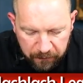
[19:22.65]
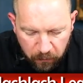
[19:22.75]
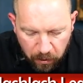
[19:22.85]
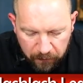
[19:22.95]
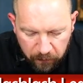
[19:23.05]

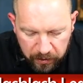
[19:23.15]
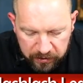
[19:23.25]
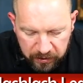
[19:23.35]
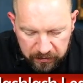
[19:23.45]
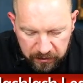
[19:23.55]
For whatever
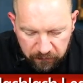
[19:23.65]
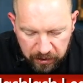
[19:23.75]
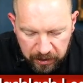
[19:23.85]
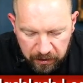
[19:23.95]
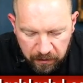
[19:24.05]
reason, it didn't
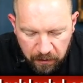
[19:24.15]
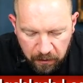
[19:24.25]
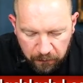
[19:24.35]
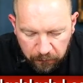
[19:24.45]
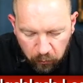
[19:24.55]
really
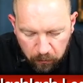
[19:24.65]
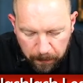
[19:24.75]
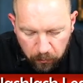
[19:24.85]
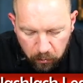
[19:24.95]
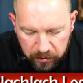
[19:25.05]
float
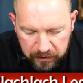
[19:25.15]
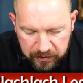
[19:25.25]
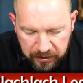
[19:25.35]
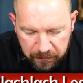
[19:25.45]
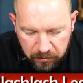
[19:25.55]
my boat at the time,